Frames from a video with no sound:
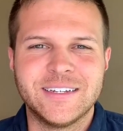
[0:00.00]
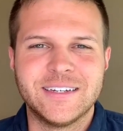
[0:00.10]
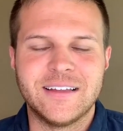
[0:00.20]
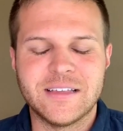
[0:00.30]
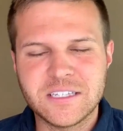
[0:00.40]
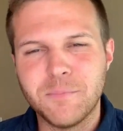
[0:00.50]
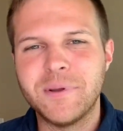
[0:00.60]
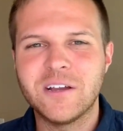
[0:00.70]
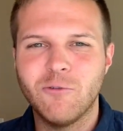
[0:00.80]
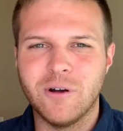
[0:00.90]
And that's a
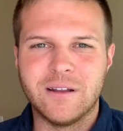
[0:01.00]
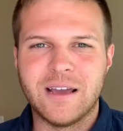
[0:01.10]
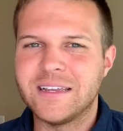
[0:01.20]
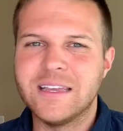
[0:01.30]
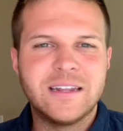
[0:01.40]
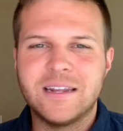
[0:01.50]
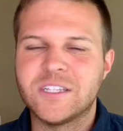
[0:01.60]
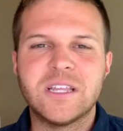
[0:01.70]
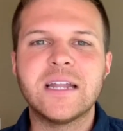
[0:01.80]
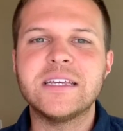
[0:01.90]
big one. I get it.
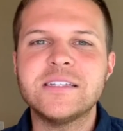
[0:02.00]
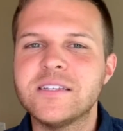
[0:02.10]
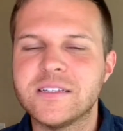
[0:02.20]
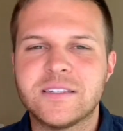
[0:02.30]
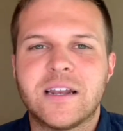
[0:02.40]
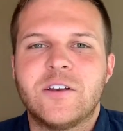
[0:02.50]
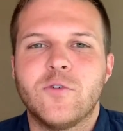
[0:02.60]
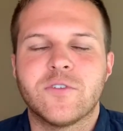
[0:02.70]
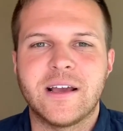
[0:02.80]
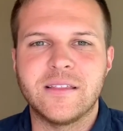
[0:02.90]
It's not easy. It's not an
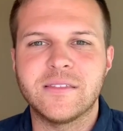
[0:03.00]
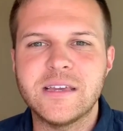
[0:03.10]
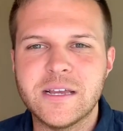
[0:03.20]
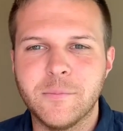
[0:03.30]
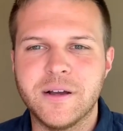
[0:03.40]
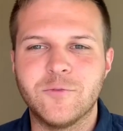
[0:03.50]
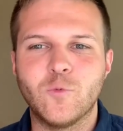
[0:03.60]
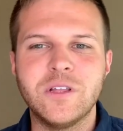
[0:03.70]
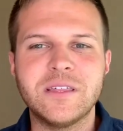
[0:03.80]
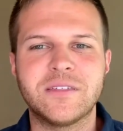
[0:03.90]
overnight thing, but
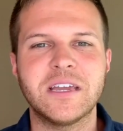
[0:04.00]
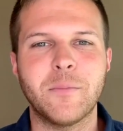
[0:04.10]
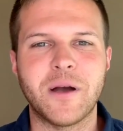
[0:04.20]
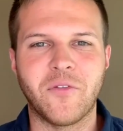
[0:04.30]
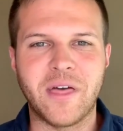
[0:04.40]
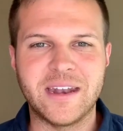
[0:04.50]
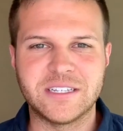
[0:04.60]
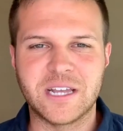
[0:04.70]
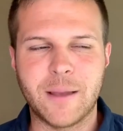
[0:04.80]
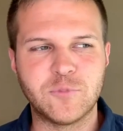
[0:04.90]
really think about that at
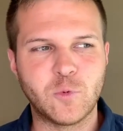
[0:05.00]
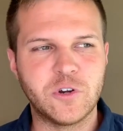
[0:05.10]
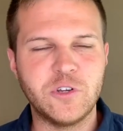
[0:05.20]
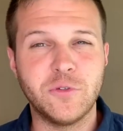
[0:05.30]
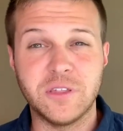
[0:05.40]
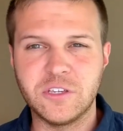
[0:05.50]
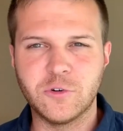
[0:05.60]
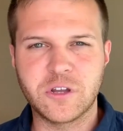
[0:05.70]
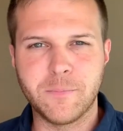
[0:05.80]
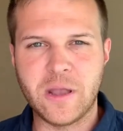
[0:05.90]
times where you think
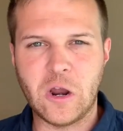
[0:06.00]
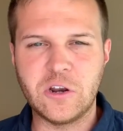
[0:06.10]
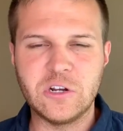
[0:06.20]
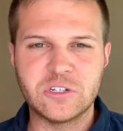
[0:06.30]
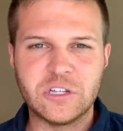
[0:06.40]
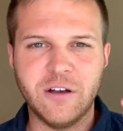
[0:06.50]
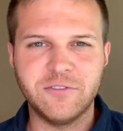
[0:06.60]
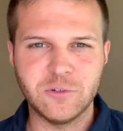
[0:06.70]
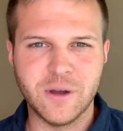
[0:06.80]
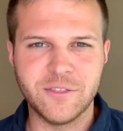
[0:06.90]
you're comparing yourself
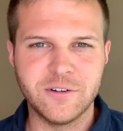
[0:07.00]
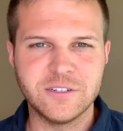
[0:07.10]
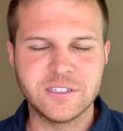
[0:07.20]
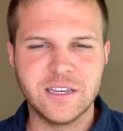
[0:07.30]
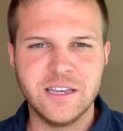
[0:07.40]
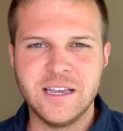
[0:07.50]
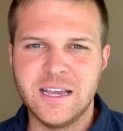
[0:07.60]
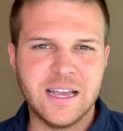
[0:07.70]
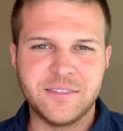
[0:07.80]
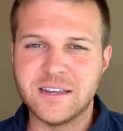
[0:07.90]
to others
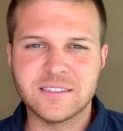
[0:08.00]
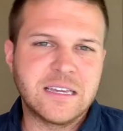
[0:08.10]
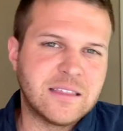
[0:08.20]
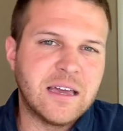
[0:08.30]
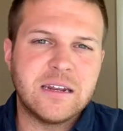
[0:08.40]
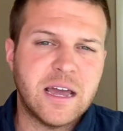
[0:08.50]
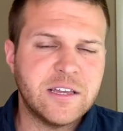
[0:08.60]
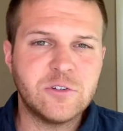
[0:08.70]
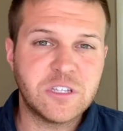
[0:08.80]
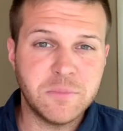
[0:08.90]
and things like that. And I
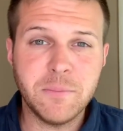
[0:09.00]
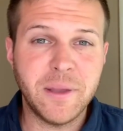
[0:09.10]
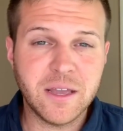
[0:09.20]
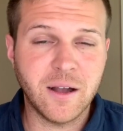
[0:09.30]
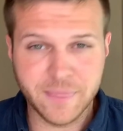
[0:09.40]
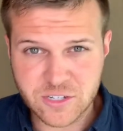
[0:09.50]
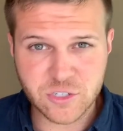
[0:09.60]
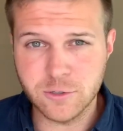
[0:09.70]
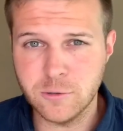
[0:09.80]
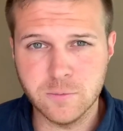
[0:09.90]
used to be big on this
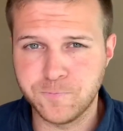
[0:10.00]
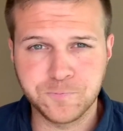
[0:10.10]
too.